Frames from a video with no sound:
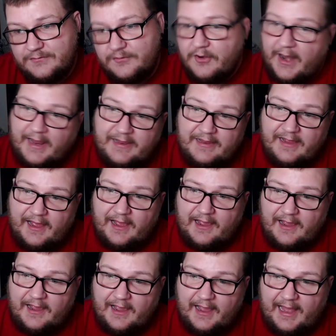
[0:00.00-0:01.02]
Dude, I
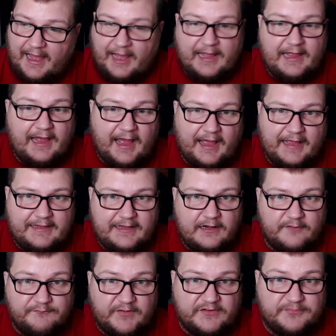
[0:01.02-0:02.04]
I, I get
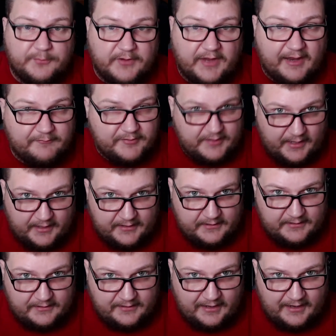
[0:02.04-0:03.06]
on Facebook every day.
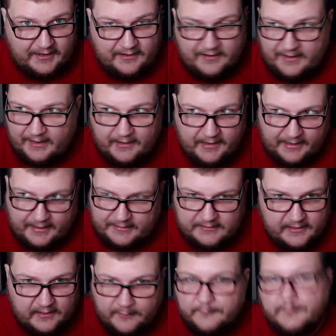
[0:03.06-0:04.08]
I, I,
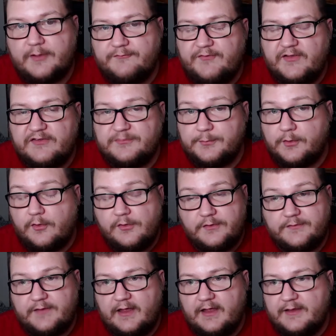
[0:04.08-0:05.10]
I I'm on Facebook all
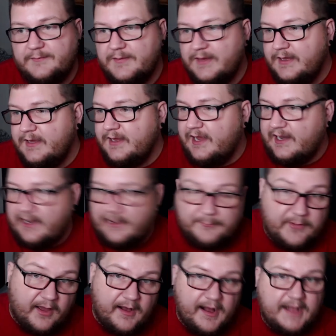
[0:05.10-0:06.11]
the time, and I'm
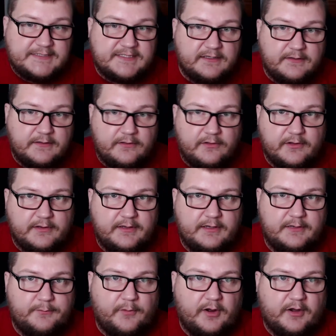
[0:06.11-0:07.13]
constantly looking
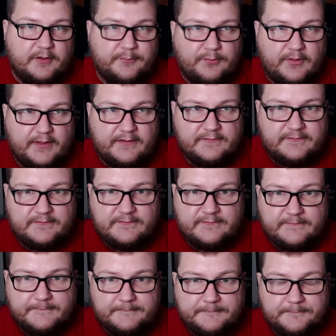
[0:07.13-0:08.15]
in the marketplace.
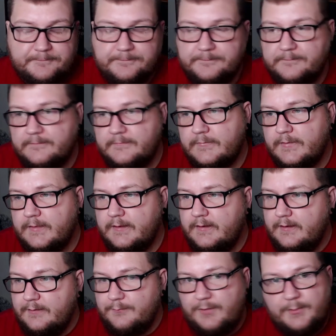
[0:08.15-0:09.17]

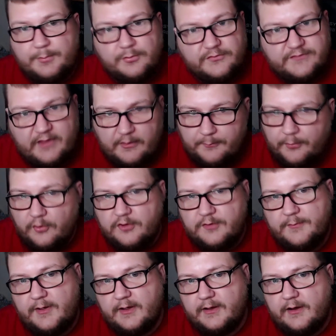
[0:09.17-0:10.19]
People selling
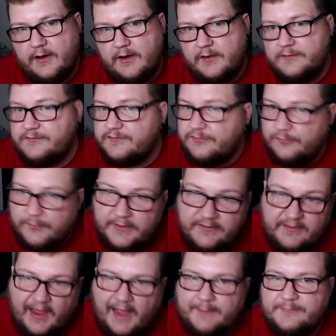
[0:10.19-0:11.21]
Pokemon cards three
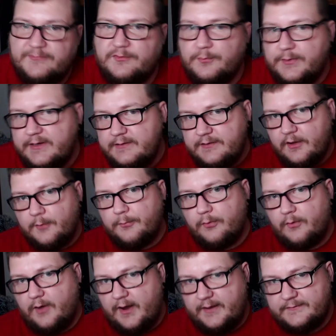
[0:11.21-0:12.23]
times the retail
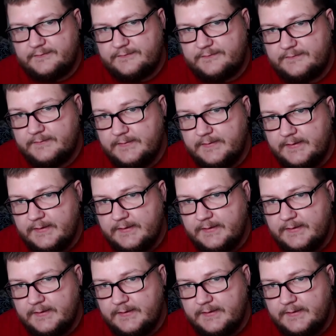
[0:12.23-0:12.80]
price.